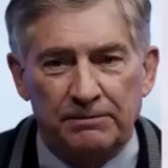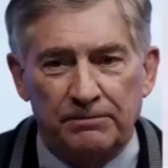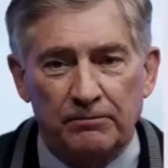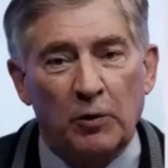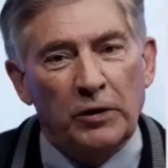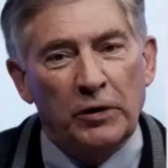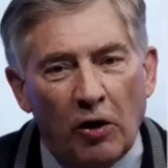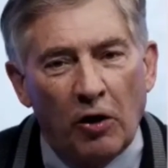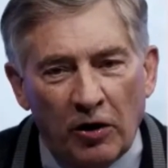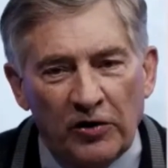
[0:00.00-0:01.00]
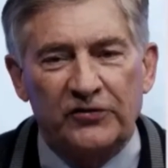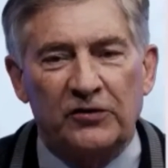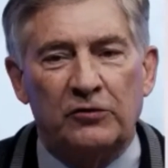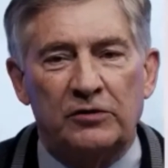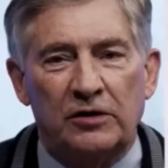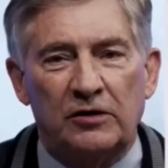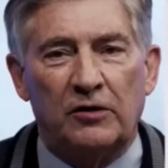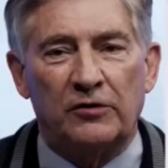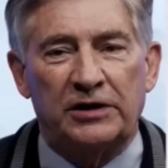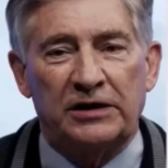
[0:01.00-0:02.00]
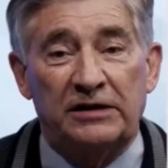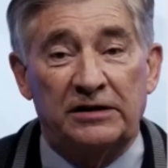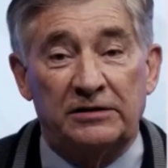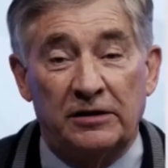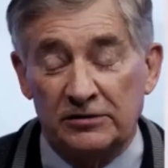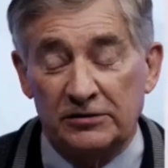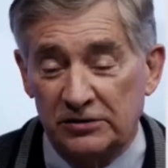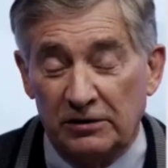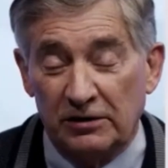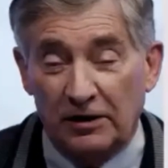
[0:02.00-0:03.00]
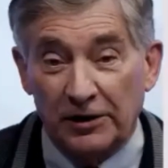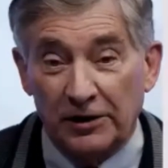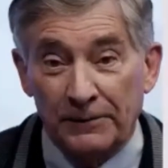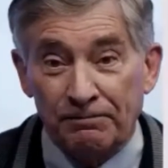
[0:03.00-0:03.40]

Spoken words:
But we also know that in the adult dog,